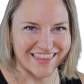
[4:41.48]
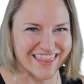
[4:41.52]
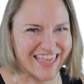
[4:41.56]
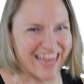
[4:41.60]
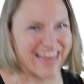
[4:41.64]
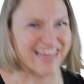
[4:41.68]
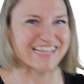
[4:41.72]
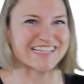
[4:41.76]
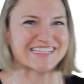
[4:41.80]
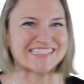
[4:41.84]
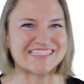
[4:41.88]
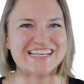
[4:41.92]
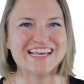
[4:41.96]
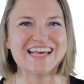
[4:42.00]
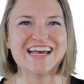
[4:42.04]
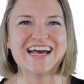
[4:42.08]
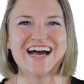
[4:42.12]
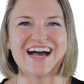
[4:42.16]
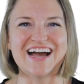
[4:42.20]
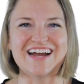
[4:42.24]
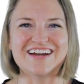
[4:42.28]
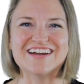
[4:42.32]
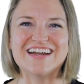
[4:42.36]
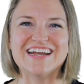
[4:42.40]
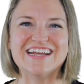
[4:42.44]
Thanks.
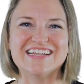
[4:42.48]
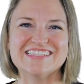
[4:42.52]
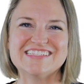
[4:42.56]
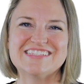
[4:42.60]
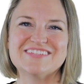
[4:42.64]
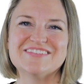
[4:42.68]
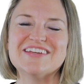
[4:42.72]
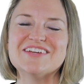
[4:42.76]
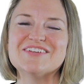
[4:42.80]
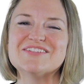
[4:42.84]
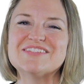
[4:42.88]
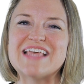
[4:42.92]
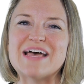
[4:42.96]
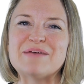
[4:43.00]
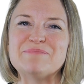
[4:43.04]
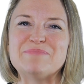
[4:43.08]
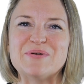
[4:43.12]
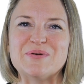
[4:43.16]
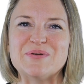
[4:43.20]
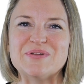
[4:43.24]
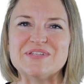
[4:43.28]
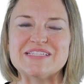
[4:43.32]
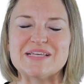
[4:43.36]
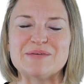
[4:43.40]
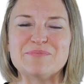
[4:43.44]
All right, so here's that
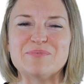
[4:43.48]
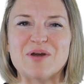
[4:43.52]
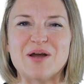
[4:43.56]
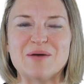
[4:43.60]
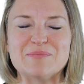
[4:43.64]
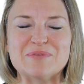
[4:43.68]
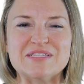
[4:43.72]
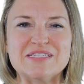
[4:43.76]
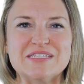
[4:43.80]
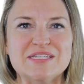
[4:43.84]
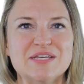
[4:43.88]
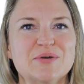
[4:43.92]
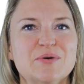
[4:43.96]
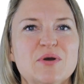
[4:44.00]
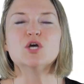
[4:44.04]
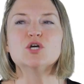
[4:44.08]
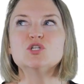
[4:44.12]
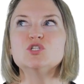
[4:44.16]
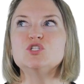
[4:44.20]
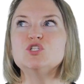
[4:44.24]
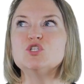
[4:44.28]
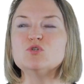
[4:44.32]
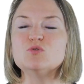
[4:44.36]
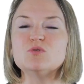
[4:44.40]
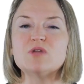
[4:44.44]
bonus I promised you.
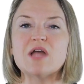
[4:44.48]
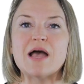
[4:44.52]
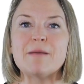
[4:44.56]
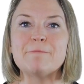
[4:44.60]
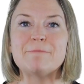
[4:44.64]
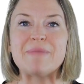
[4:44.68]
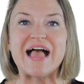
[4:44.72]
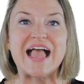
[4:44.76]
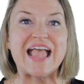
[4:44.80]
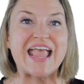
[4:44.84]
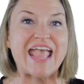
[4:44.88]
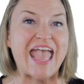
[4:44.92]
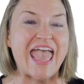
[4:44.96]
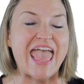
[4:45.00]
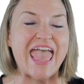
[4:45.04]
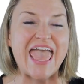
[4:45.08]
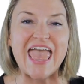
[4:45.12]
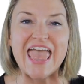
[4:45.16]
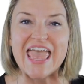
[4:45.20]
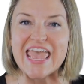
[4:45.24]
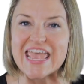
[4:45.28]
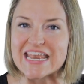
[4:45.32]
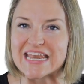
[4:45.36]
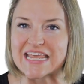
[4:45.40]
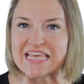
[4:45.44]
Do not buy
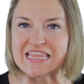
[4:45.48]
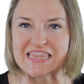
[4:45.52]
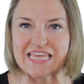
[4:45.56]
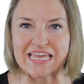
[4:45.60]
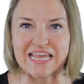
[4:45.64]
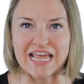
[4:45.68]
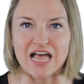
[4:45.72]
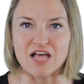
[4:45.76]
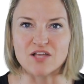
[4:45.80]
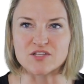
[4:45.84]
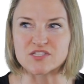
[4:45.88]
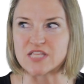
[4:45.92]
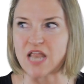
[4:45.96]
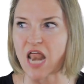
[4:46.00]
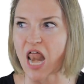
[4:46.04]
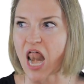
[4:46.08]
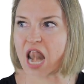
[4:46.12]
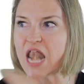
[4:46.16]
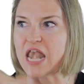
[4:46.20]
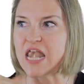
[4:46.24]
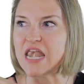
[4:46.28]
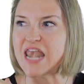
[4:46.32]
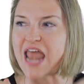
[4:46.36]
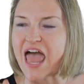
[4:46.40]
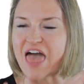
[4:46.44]
anything else.
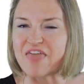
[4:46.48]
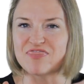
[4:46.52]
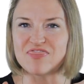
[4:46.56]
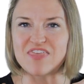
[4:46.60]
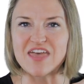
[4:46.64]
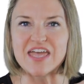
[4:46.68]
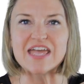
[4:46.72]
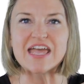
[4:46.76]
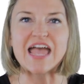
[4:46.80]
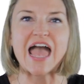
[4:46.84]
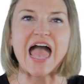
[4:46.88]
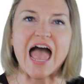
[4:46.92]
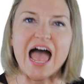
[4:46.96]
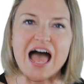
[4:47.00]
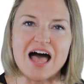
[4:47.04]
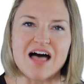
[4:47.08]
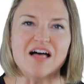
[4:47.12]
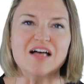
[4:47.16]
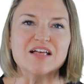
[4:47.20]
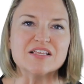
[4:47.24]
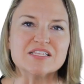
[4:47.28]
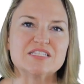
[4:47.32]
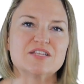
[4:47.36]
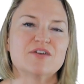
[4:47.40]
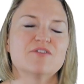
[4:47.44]
Nothing
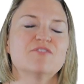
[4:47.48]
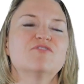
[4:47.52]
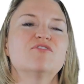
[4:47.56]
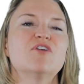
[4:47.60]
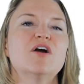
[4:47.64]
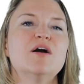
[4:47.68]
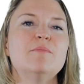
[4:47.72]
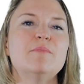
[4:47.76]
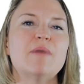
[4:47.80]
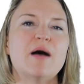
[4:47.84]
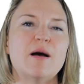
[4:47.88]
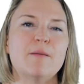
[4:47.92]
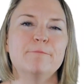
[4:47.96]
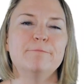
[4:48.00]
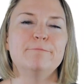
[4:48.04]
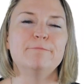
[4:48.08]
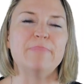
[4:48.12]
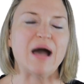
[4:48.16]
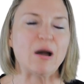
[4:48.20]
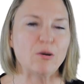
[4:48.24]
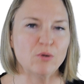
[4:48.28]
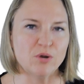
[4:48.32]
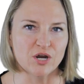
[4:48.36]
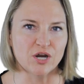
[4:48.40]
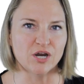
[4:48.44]
else from
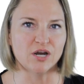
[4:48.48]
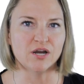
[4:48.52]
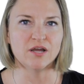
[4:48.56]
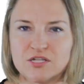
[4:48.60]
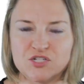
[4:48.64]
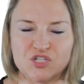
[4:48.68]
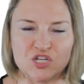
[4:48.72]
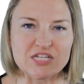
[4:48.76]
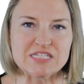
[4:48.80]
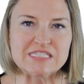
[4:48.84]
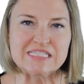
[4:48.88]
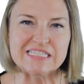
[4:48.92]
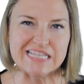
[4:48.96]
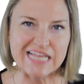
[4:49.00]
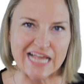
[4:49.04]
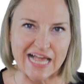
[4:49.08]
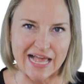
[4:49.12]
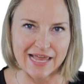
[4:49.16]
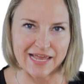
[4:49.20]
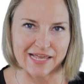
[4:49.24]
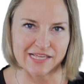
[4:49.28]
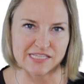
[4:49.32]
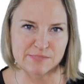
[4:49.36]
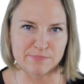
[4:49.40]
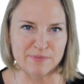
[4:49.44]
Bowker, just the
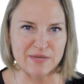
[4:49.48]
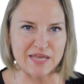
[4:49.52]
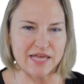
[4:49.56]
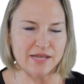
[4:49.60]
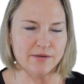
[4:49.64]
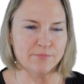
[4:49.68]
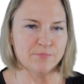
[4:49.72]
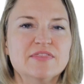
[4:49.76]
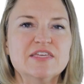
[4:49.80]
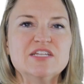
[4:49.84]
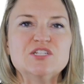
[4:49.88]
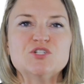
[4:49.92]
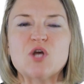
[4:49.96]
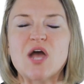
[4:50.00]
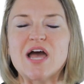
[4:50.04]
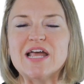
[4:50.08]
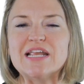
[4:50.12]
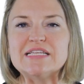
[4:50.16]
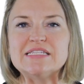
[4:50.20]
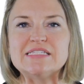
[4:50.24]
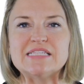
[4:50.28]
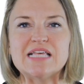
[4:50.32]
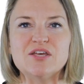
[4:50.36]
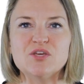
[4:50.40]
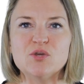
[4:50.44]
ISBN. They try
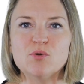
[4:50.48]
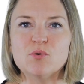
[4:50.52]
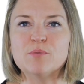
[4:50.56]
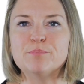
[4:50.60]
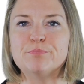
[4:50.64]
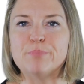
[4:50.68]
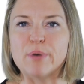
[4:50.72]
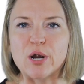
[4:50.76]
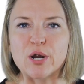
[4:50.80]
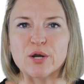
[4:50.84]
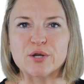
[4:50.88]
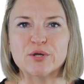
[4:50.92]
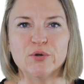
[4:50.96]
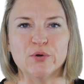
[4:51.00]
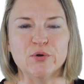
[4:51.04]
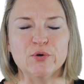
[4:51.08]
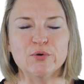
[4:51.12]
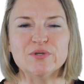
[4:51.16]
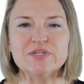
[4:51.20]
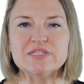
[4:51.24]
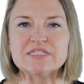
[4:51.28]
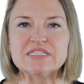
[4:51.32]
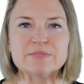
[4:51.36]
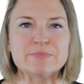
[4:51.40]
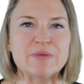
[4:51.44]
to sell you a
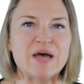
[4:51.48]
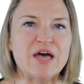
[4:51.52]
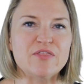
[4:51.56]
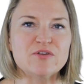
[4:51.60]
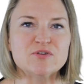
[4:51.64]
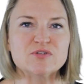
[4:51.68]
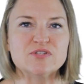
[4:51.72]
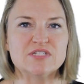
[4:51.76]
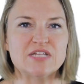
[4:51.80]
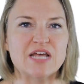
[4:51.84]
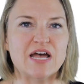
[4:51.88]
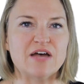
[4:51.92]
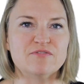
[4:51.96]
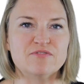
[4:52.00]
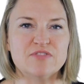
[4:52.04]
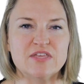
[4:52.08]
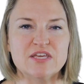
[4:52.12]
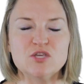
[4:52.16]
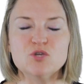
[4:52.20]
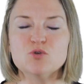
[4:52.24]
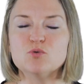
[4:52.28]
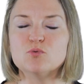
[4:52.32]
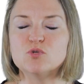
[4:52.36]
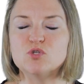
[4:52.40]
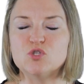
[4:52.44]
barcode and some other stuff
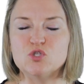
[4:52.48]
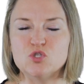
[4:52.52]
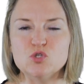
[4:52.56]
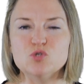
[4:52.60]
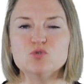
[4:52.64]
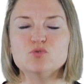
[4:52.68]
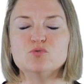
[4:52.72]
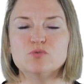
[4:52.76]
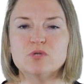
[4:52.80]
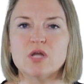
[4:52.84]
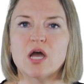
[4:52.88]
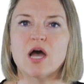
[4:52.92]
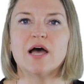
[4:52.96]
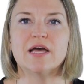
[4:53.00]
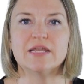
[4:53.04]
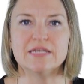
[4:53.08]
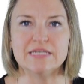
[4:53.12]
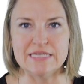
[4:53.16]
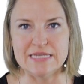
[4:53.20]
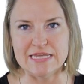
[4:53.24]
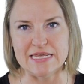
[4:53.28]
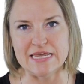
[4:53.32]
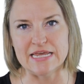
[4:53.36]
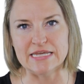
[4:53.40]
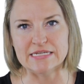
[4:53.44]
that you do
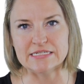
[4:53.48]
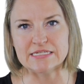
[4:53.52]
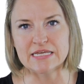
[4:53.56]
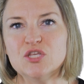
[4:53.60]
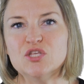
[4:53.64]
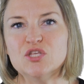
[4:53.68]
not need.